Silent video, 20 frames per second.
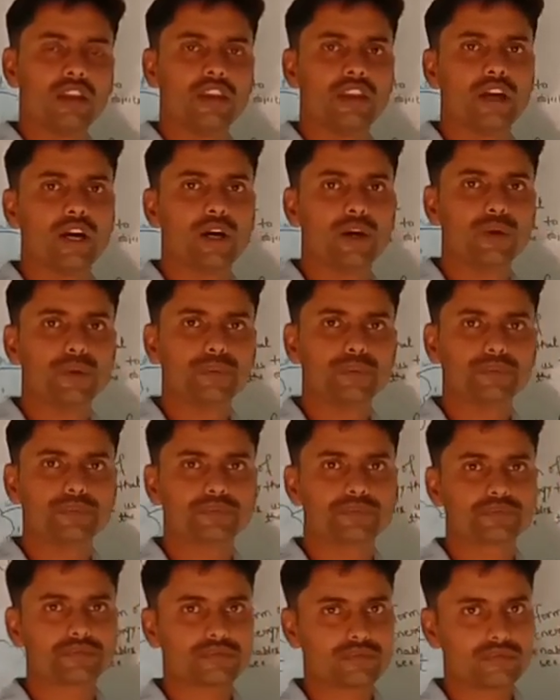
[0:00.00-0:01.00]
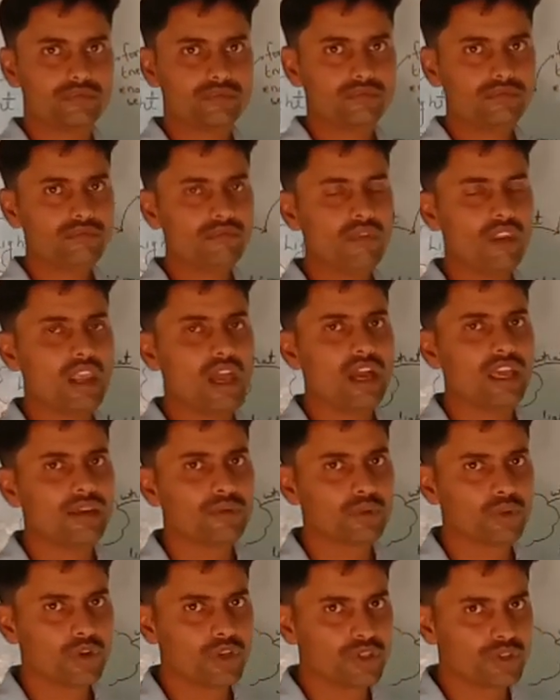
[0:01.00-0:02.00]
Now,
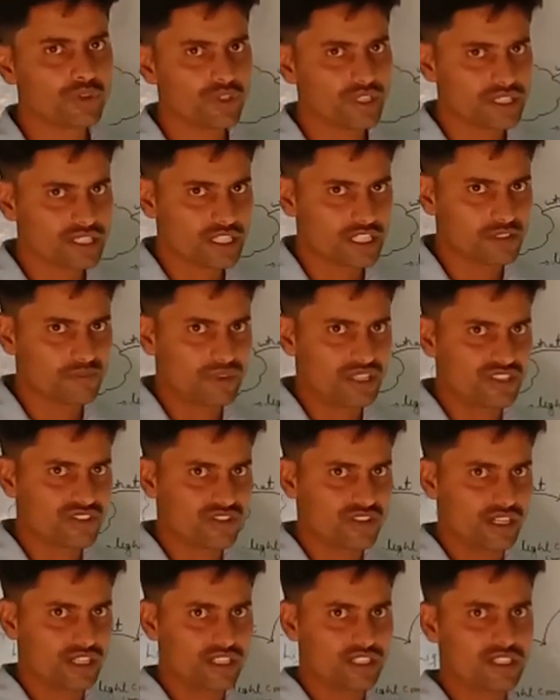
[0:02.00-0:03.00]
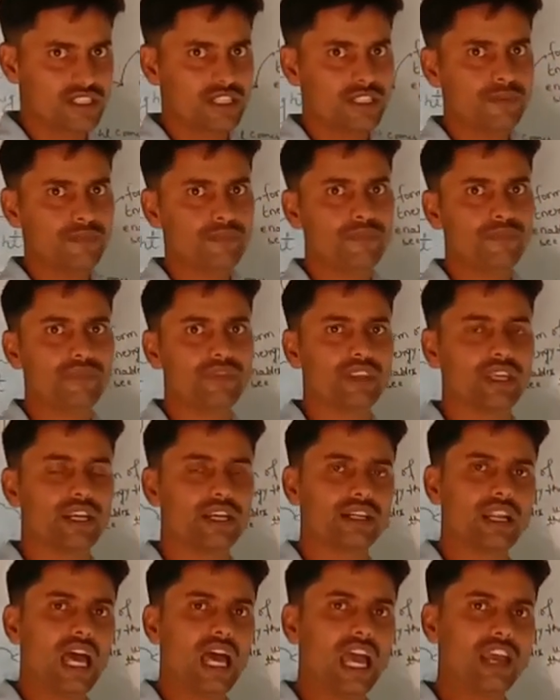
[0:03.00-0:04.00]
I am going to discuss my strategy
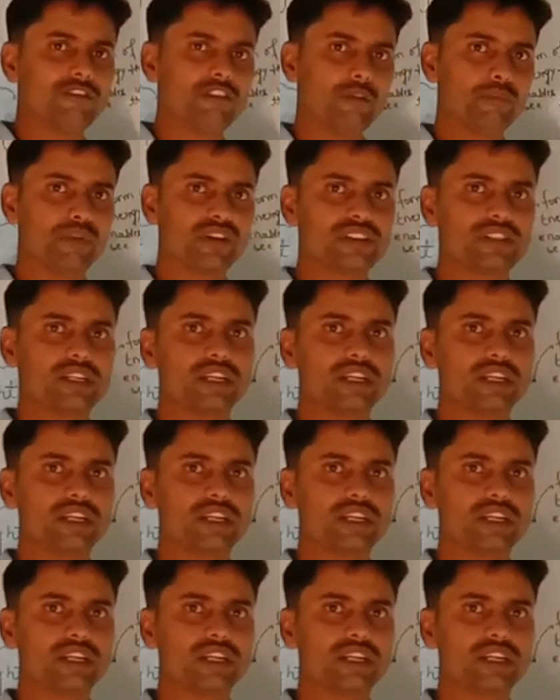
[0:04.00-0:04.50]
that I will